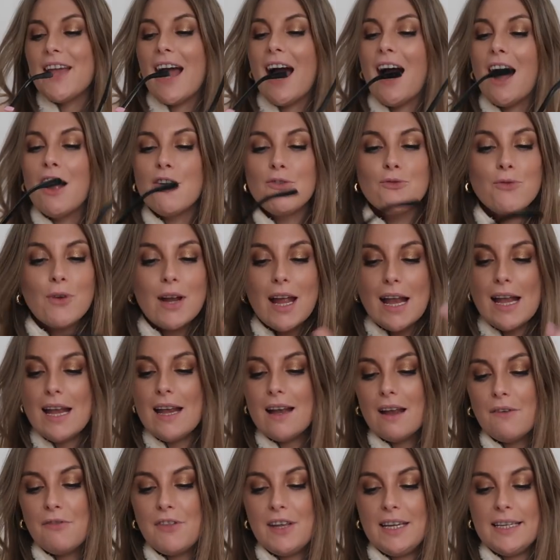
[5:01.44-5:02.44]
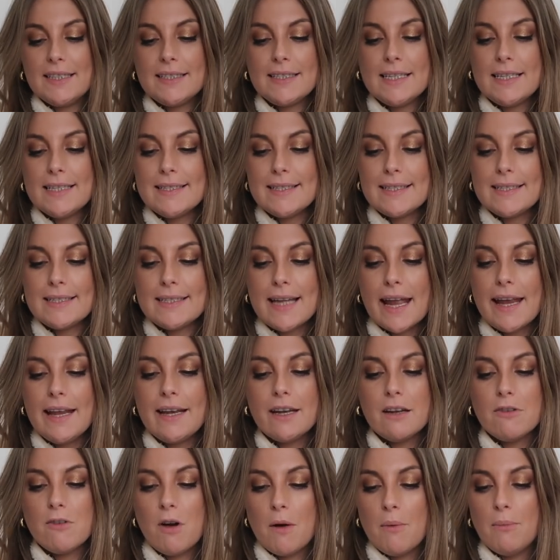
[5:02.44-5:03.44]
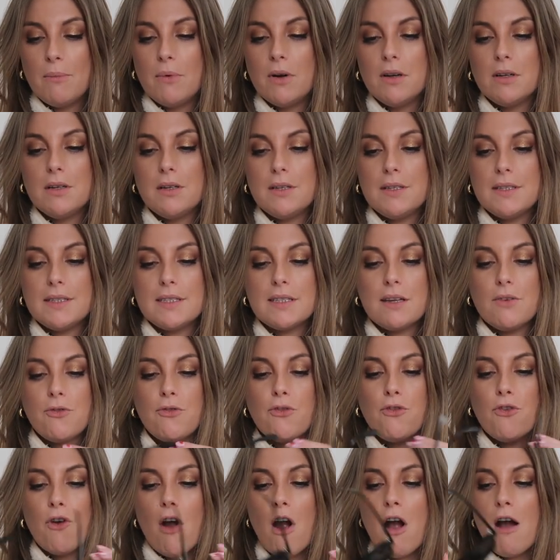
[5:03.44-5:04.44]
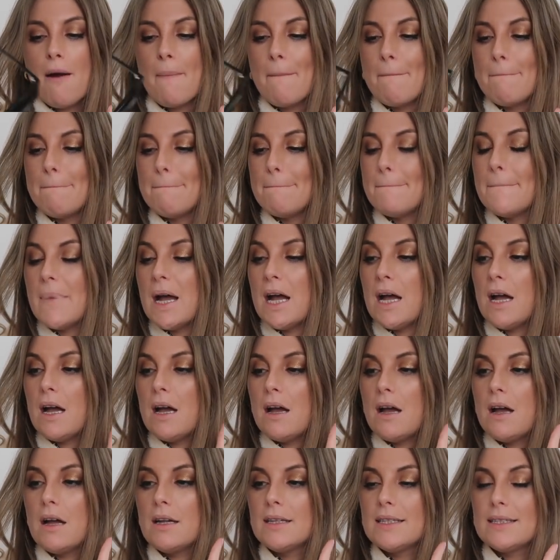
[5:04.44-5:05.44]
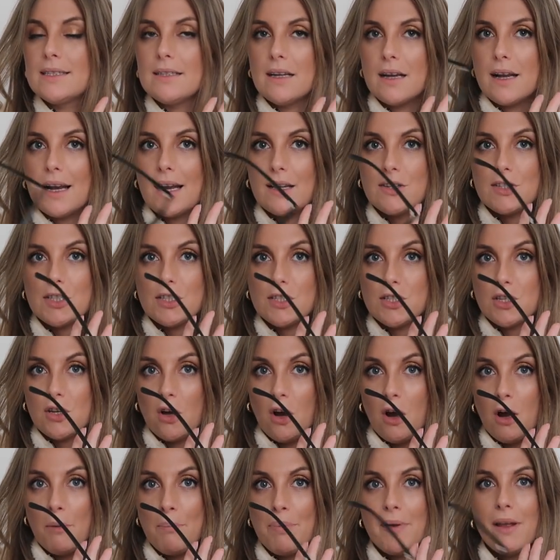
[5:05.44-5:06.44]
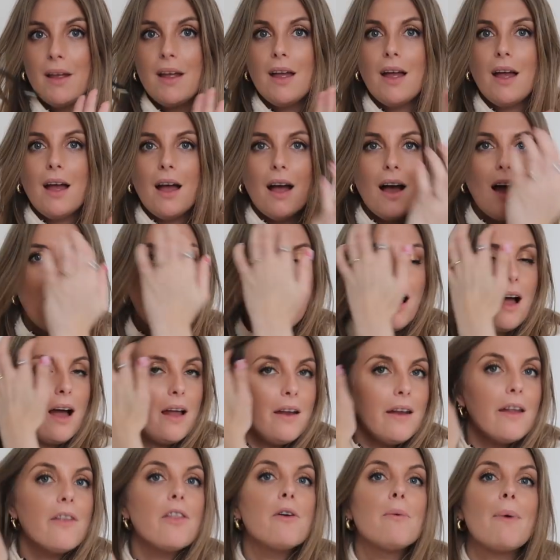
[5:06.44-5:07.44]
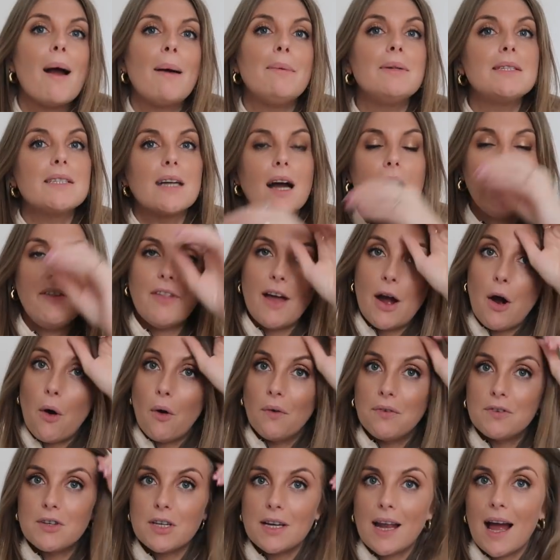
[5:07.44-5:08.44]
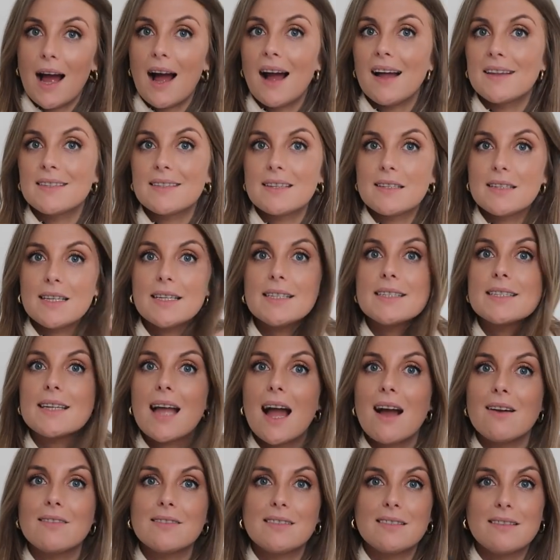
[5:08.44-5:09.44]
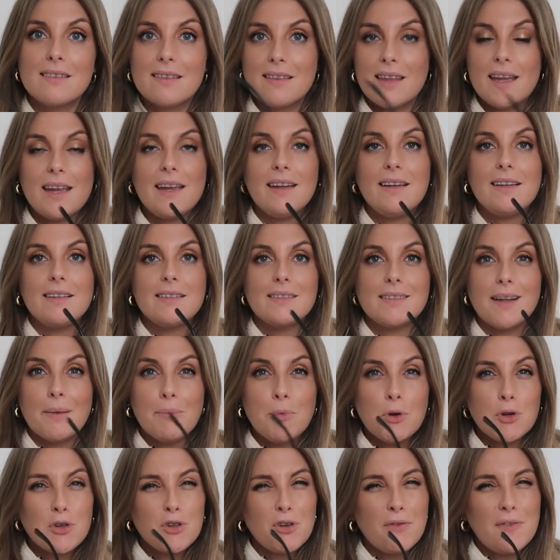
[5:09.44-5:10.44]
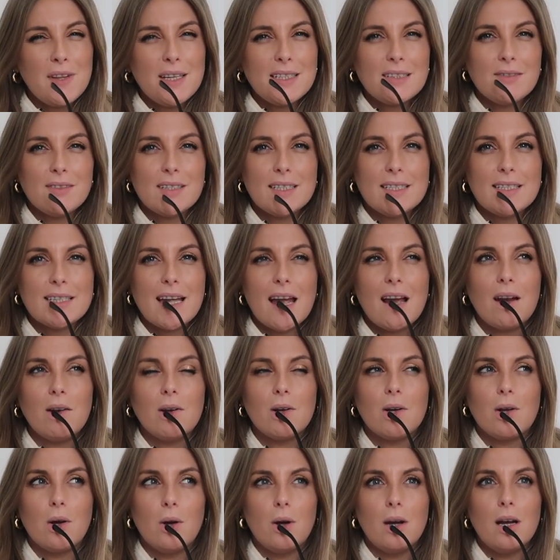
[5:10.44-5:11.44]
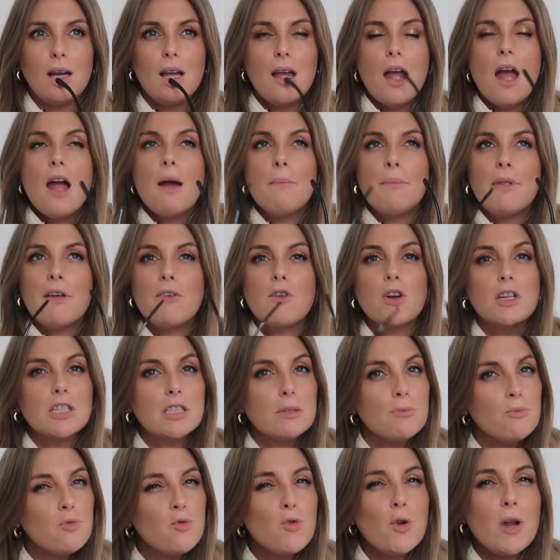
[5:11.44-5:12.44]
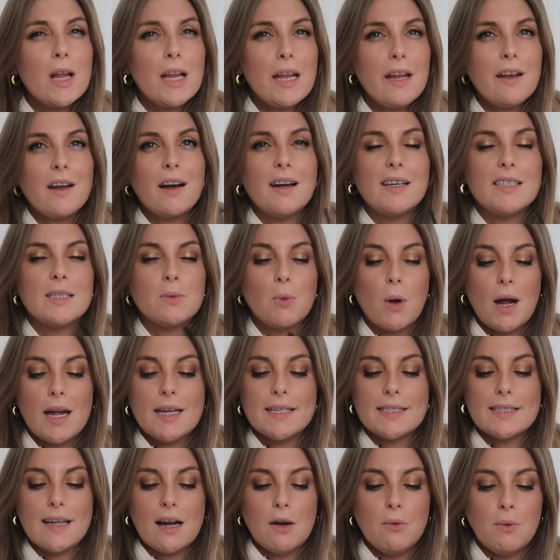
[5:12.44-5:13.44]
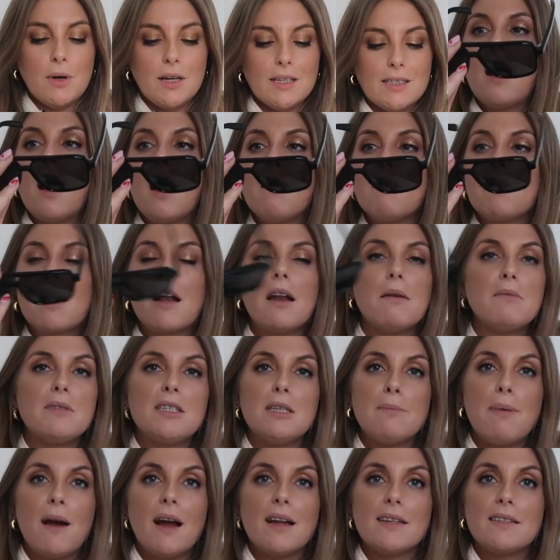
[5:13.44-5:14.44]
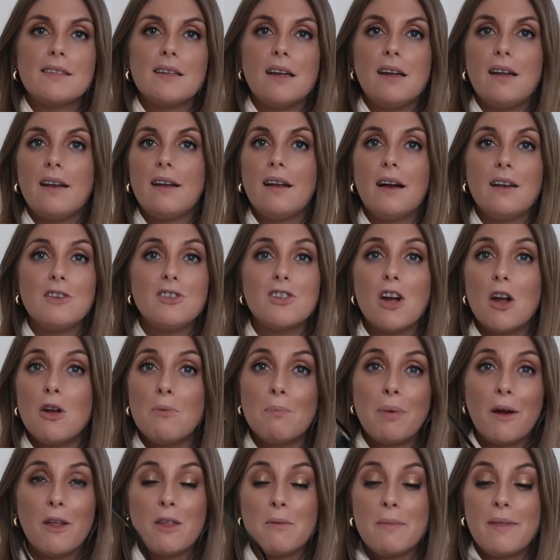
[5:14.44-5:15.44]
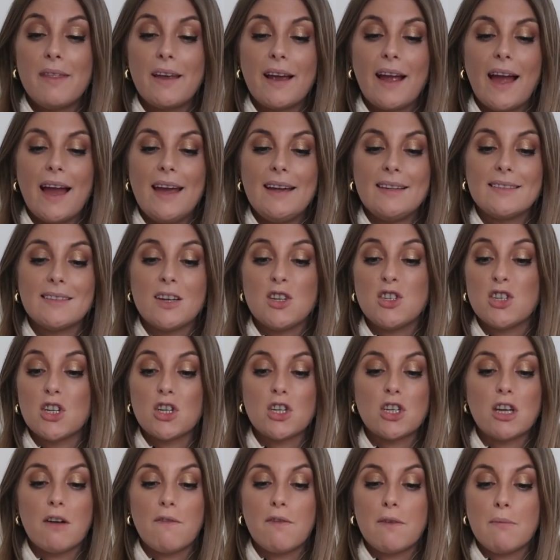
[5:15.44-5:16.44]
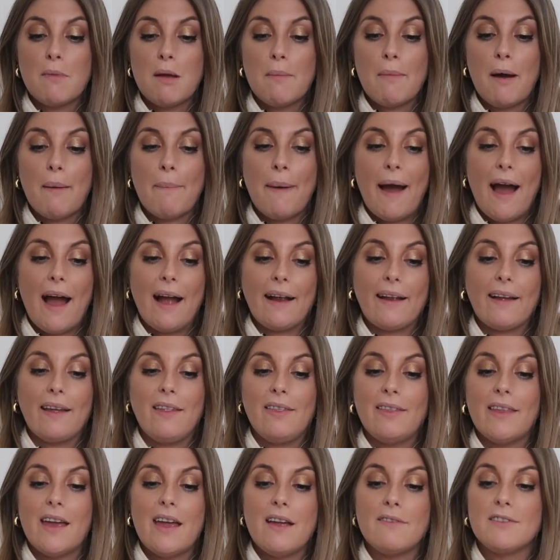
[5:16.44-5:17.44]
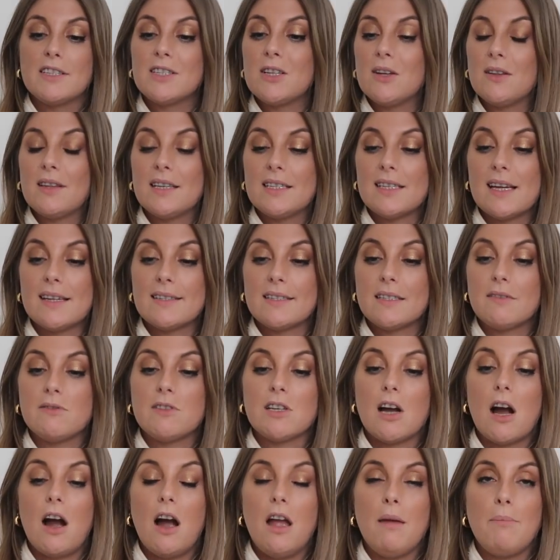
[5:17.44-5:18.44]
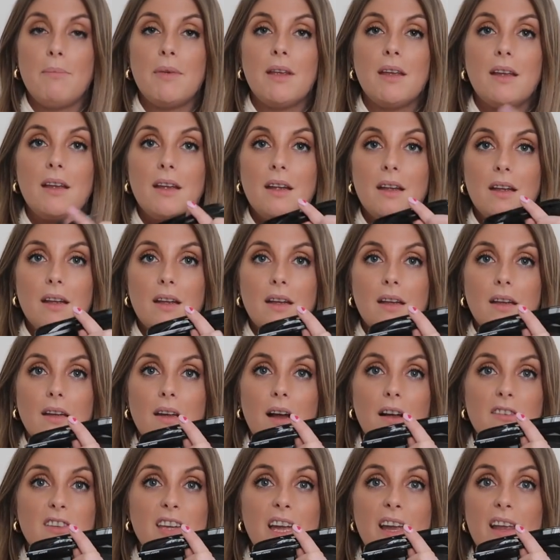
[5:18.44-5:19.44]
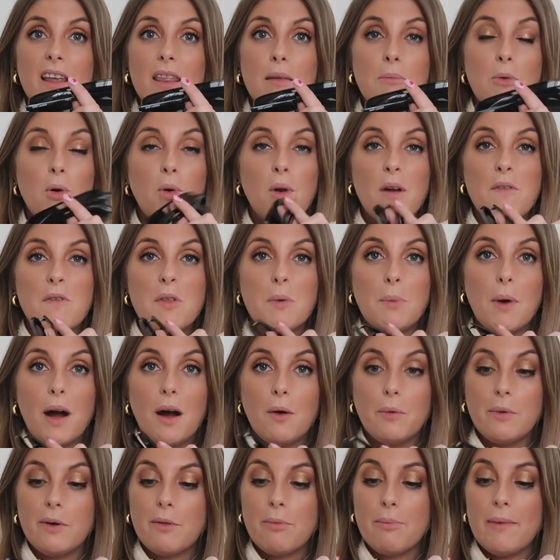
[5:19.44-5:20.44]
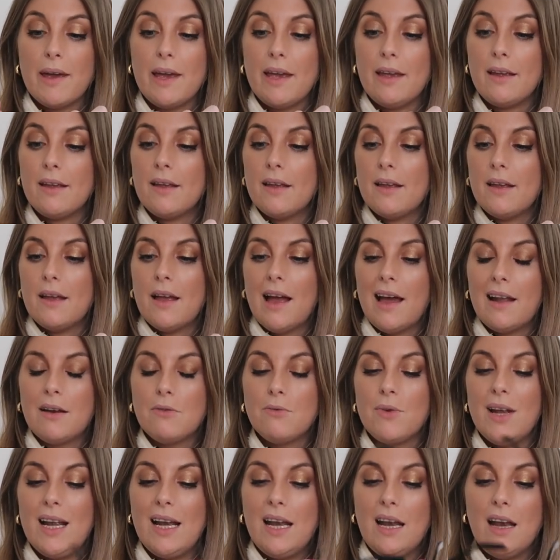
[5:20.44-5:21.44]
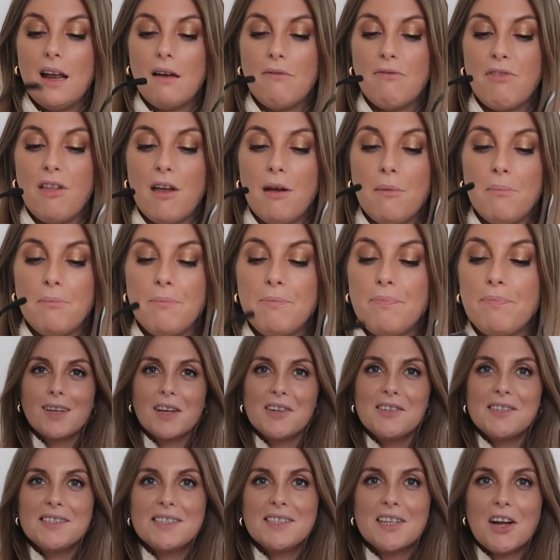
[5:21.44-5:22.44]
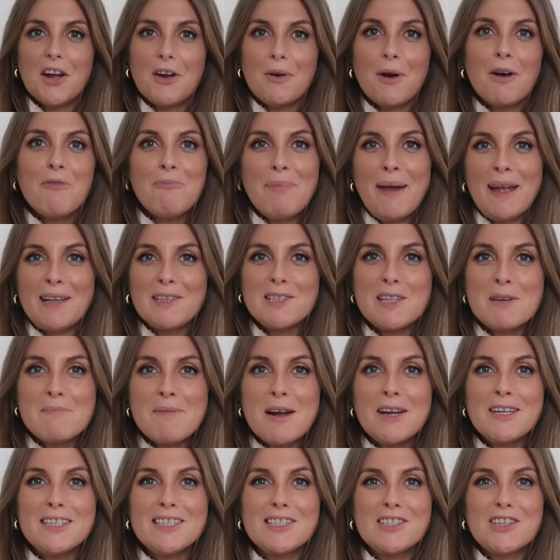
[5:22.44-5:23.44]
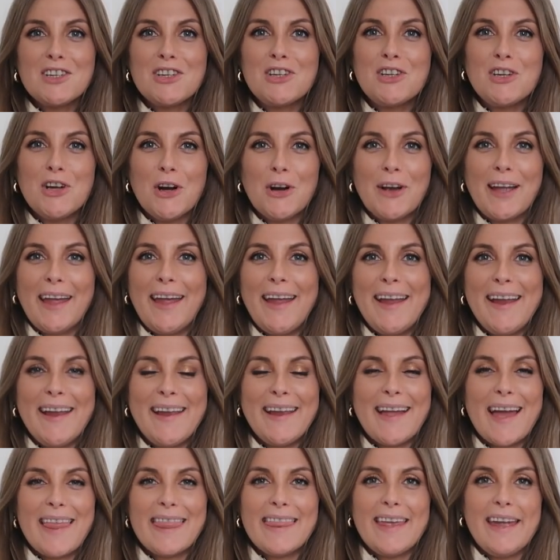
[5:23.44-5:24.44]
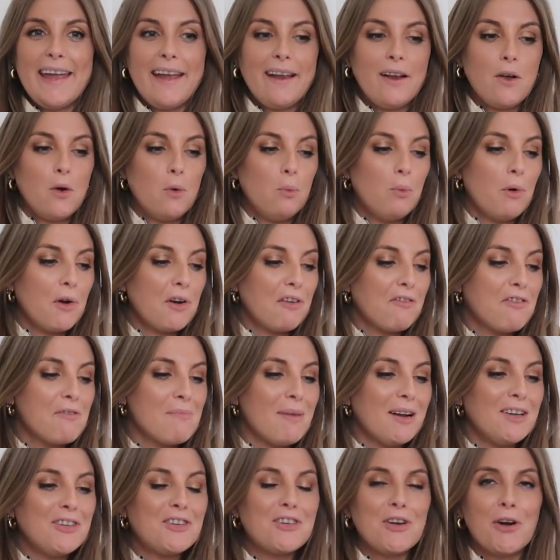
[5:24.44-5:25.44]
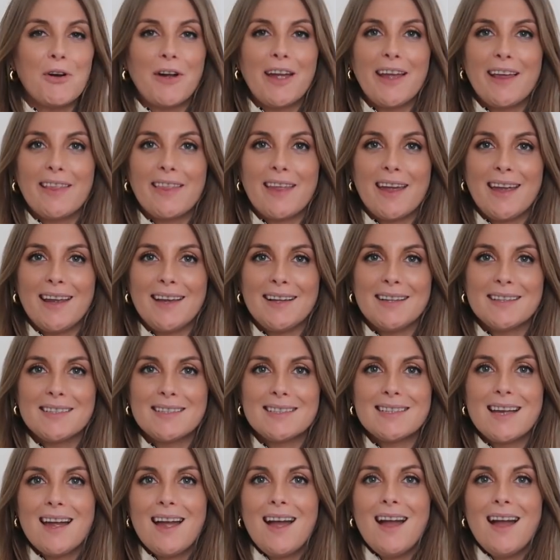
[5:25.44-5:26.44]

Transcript: yeah, I really love these. These are Saint Laurent ones from Sunglasses Shop. Uh, another website that often has discounts and things. I'm not sure if these are in sale or not. They've got some really nice Y S L ones. I'm a clumsy person. I don't put them in the case. I just shove them in my bag, and they have stood the test of time. I've taken them all over the world with me, and I really love them. So I've picked the most shocking thing, or one of the most shocking things.